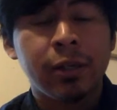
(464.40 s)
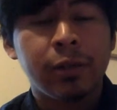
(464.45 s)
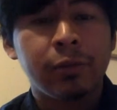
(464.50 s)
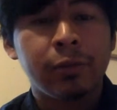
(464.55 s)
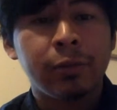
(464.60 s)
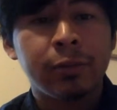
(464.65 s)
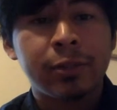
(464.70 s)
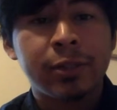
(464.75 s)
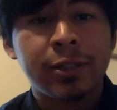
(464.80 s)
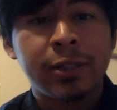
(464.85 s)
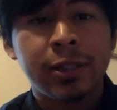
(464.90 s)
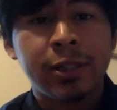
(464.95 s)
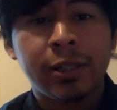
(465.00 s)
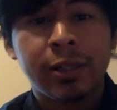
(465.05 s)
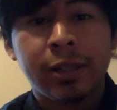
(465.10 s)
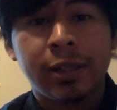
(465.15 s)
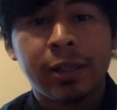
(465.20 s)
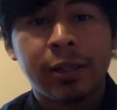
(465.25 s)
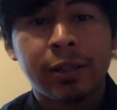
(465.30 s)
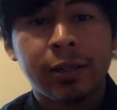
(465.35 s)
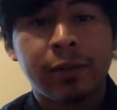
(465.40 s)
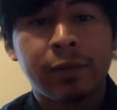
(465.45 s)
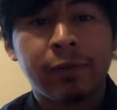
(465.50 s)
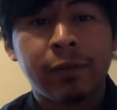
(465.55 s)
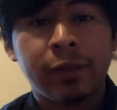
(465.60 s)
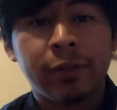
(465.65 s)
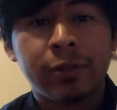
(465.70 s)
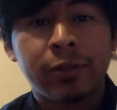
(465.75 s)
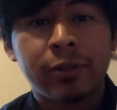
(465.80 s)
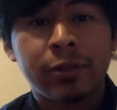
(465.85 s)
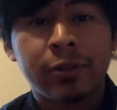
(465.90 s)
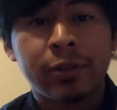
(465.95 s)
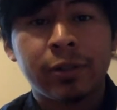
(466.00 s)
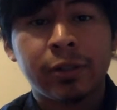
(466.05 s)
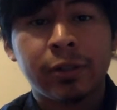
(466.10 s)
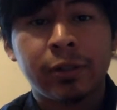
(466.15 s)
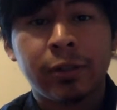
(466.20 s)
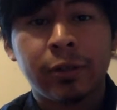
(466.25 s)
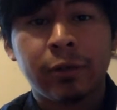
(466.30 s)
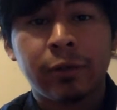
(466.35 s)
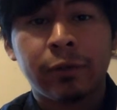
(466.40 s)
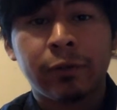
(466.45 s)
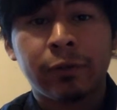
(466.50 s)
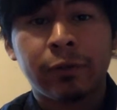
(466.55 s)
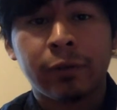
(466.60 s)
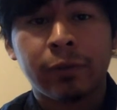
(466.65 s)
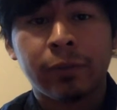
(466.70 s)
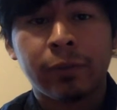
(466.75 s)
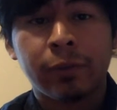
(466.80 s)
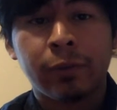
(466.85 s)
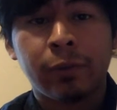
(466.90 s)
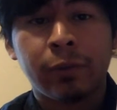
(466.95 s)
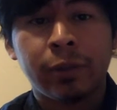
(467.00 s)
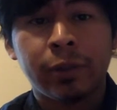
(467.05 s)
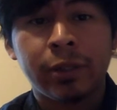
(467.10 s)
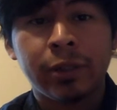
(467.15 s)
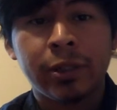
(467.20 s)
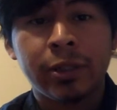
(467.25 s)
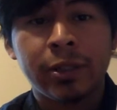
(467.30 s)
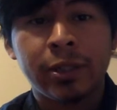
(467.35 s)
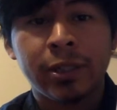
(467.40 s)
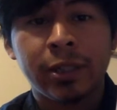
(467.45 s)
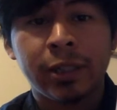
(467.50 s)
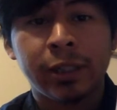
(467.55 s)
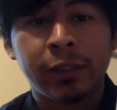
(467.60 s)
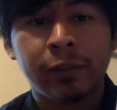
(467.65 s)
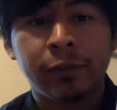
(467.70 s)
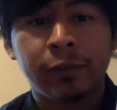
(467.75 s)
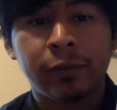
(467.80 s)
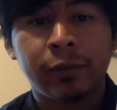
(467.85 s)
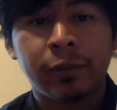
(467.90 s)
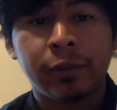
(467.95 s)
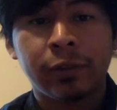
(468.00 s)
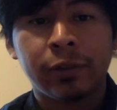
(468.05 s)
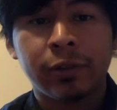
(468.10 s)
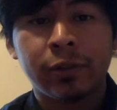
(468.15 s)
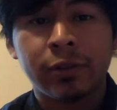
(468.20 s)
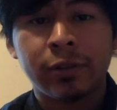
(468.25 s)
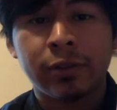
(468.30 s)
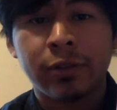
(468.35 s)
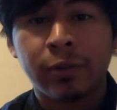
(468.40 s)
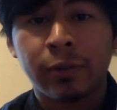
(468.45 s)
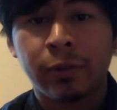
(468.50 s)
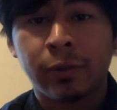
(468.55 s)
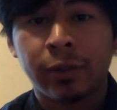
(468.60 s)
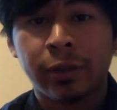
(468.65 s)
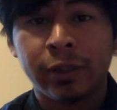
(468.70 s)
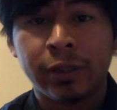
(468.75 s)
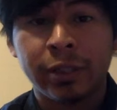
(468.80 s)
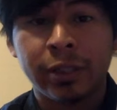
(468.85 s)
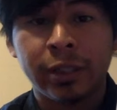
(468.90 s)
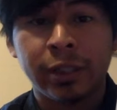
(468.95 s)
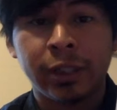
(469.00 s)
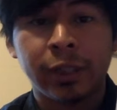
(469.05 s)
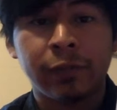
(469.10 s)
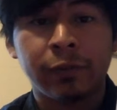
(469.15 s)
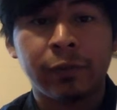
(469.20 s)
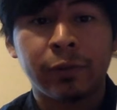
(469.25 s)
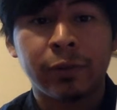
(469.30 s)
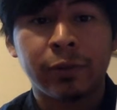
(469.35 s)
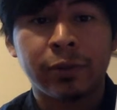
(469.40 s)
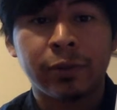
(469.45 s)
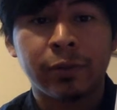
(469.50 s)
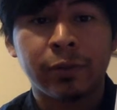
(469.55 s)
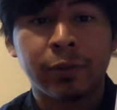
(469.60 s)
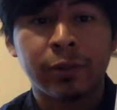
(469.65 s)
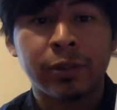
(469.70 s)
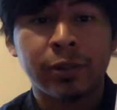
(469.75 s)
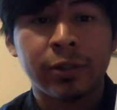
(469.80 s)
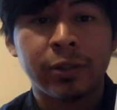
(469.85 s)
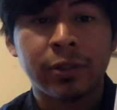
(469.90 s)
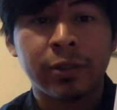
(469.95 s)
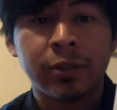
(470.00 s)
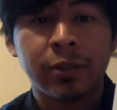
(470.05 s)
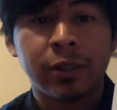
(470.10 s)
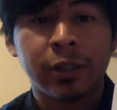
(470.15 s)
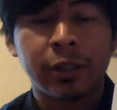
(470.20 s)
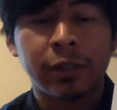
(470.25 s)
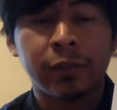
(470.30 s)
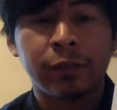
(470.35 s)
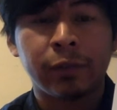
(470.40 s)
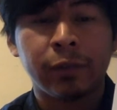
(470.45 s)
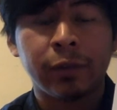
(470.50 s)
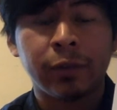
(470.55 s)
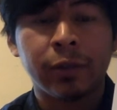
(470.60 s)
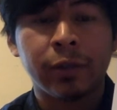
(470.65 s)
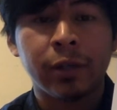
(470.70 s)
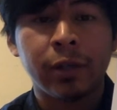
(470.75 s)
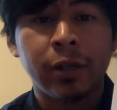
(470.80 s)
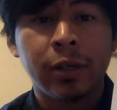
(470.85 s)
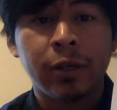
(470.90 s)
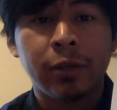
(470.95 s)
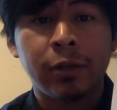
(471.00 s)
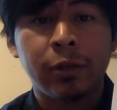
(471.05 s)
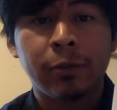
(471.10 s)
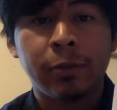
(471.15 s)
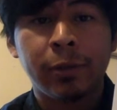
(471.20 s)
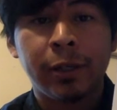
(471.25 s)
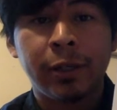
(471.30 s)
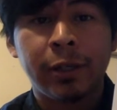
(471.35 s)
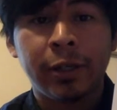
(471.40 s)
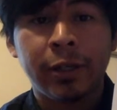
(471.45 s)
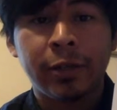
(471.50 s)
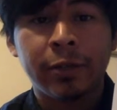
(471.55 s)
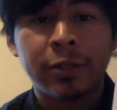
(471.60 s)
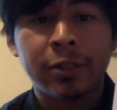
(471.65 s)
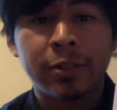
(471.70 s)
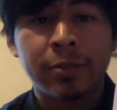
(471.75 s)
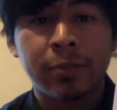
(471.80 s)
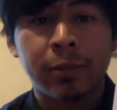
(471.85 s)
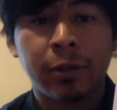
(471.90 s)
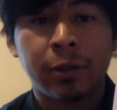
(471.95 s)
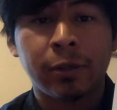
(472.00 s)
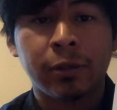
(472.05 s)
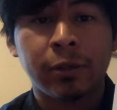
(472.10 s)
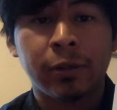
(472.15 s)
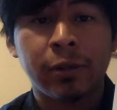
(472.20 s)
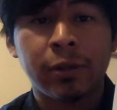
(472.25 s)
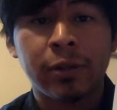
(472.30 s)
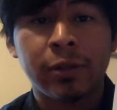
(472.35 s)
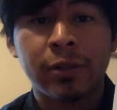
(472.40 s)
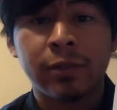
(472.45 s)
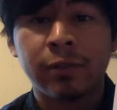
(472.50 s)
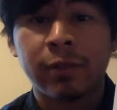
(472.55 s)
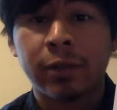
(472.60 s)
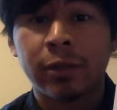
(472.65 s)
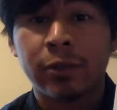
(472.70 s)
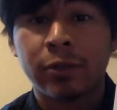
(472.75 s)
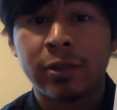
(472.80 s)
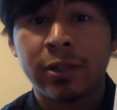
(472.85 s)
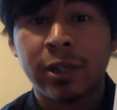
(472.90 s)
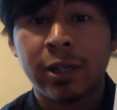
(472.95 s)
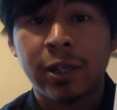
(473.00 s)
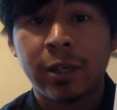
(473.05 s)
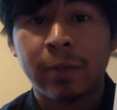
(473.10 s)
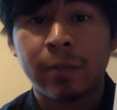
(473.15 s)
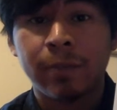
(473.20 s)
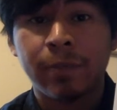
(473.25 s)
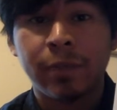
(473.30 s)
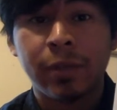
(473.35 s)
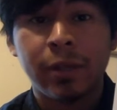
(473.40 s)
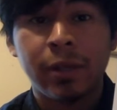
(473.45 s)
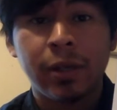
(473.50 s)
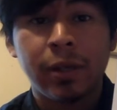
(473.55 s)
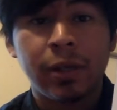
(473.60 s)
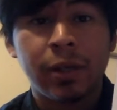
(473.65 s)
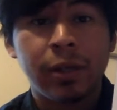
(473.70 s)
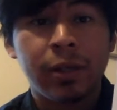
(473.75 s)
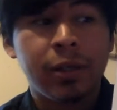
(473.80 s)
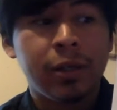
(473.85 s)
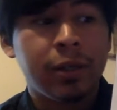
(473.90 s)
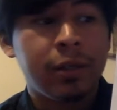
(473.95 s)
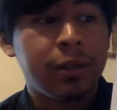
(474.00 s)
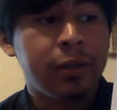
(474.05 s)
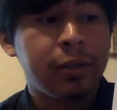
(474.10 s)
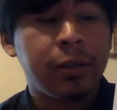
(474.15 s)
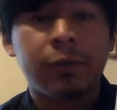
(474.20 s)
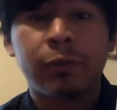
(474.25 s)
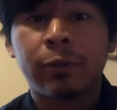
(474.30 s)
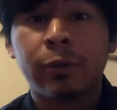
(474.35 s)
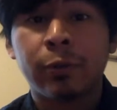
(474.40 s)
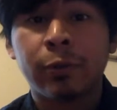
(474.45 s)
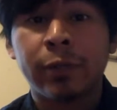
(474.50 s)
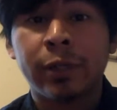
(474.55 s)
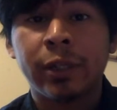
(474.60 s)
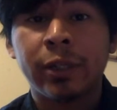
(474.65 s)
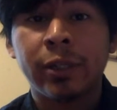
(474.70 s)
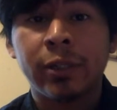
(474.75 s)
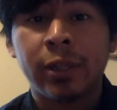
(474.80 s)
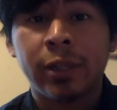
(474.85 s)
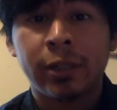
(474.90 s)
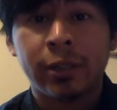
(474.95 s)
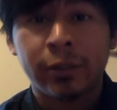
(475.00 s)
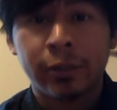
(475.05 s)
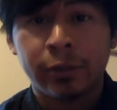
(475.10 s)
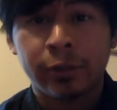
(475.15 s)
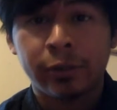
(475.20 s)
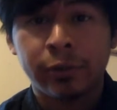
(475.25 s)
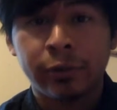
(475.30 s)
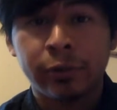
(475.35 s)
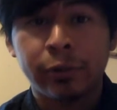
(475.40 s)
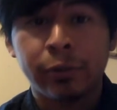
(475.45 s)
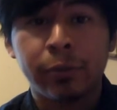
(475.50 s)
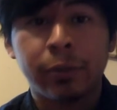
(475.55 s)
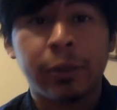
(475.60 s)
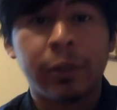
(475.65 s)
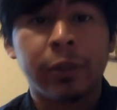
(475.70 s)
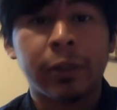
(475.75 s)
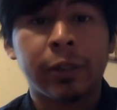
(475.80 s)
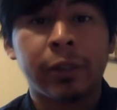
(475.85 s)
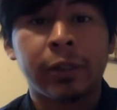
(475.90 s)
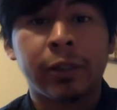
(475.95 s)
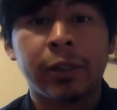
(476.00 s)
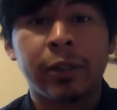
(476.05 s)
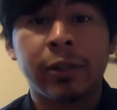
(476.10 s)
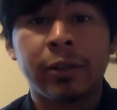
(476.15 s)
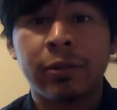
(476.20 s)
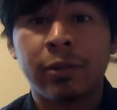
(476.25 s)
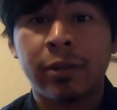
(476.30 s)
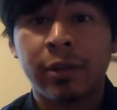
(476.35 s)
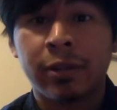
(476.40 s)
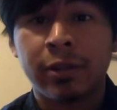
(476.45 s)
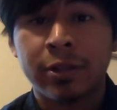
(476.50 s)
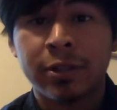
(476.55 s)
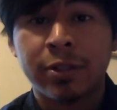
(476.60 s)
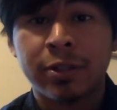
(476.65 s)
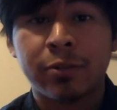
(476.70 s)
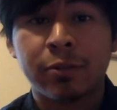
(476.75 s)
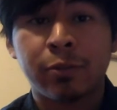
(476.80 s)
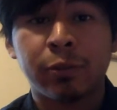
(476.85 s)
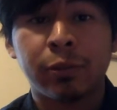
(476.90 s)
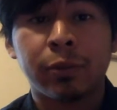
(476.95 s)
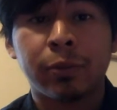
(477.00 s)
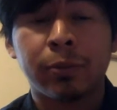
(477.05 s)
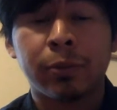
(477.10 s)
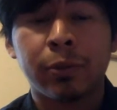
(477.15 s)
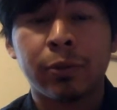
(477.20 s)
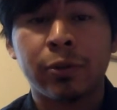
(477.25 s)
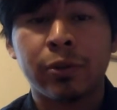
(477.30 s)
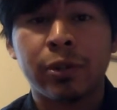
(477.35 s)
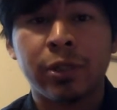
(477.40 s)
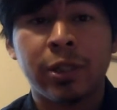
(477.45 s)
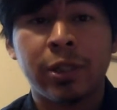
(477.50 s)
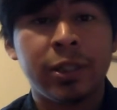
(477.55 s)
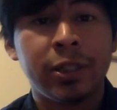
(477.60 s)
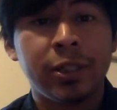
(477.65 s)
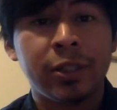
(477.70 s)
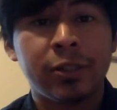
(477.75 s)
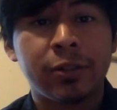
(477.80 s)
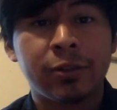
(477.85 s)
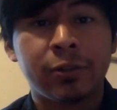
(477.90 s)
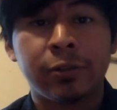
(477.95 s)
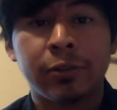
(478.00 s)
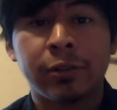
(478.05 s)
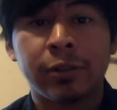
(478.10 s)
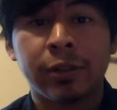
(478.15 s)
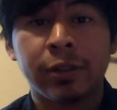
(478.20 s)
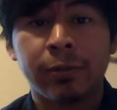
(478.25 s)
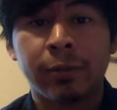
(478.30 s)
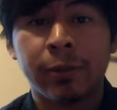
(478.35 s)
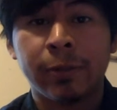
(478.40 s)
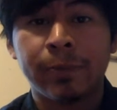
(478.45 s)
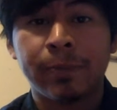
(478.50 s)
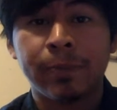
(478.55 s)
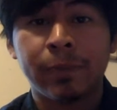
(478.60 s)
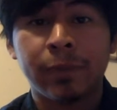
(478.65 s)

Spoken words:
we will see that the values go from 1 to negative 1 to 1 to negative 1 to 1 to negative 1, no matter how small these values get. Therefore, we cannot conclude numerically that this will approach any certain limit.